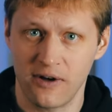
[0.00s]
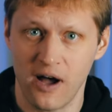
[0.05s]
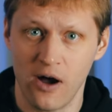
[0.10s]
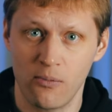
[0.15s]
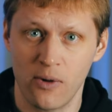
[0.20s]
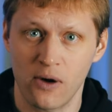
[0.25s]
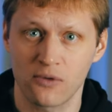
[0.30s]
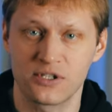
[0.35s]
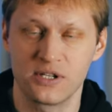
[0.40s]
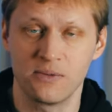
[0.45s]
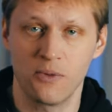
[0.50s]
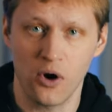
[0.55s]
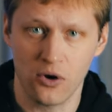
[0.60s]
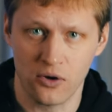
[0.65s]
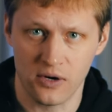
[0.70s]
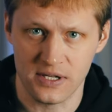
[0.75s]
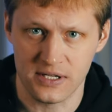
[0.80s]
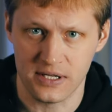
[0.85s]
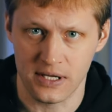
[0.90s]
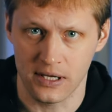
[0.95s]
how about
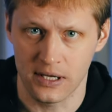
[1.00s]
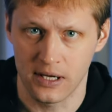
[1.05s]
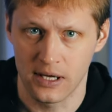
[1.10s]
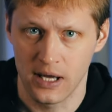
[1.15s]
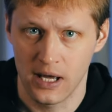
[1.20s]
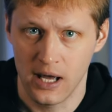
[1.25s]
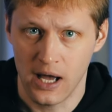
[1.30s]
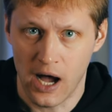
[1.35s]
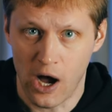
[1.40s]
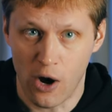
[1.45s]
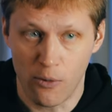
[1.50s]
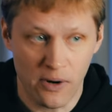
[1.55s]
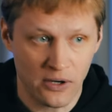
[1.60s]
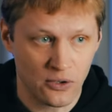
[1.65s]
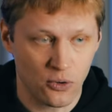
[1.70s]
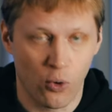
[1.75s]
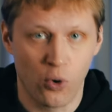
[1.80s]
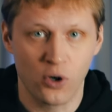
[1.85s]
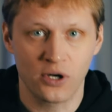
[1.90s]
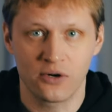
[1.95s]
democracy? How
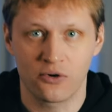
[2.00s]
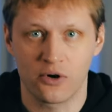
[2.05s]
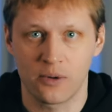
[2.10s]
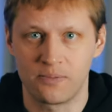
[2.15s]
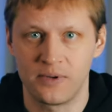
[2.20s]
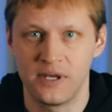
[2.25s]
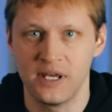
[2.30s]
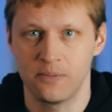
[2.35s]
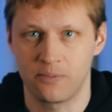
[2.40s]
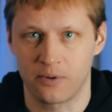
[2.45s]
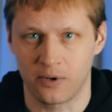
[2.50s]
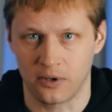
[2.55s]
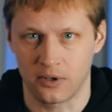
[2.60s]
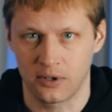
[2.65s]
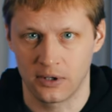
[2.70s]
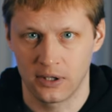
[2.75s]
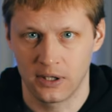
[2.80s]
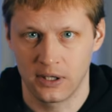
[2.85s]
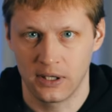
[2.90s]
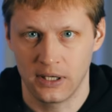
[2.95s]
about ordinary people?